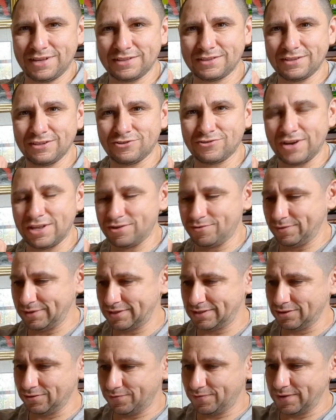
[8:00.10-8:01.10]
that the trailer would
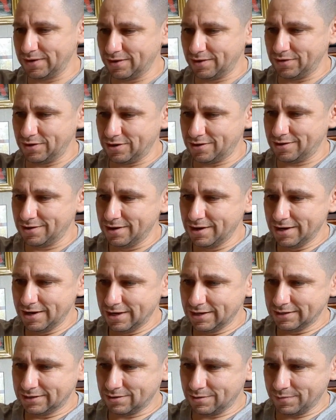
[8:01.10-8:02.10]
still fit on there.
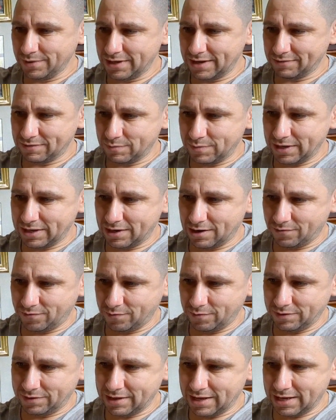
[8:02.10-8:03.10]
So I'm going to have to be
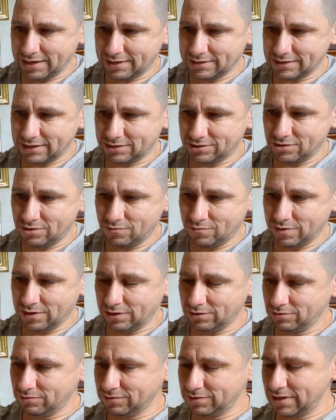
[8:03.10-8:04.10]
careful with that because I don't want
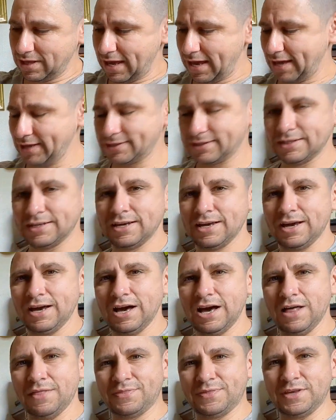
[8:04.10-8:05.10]
to lose that.
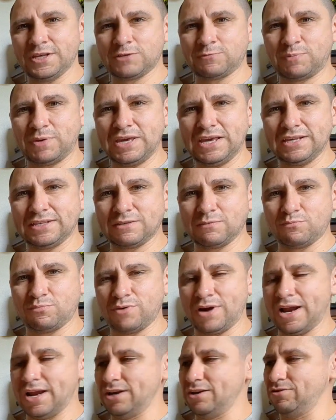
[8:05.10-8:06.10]
This piece,
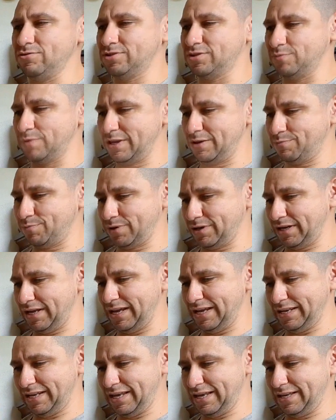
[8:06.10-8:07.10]
brand new to me, but
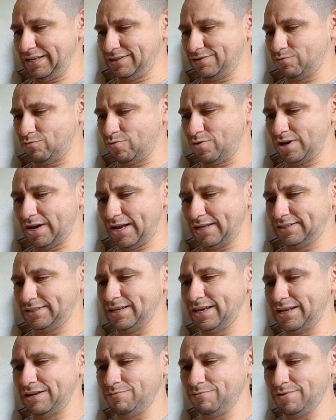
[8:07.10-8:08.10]
it is what I
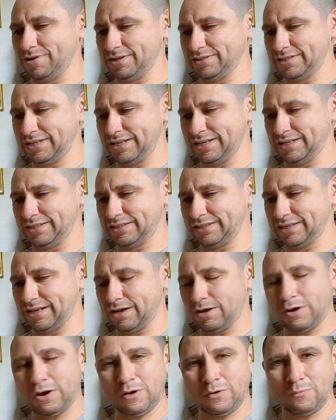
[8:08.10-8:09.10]
said it was. It is
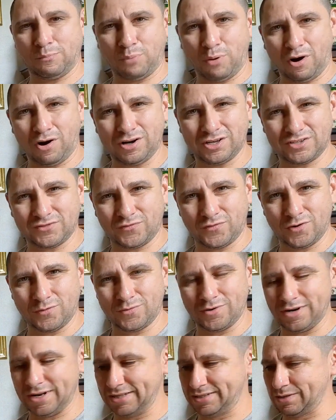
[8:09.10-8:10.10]
a parts
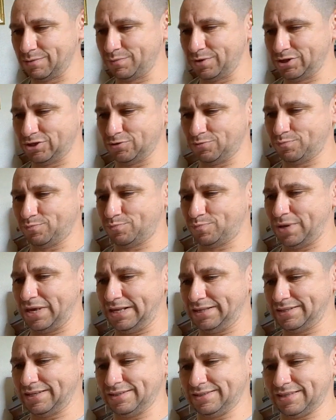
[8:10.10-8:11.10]
former. It's a bunch of
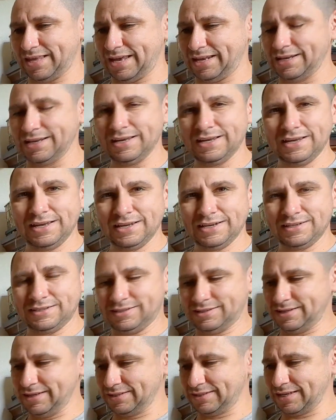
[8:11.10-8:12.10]
pieces that
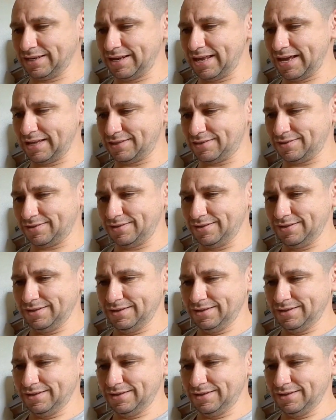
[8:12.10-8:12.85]
disconnect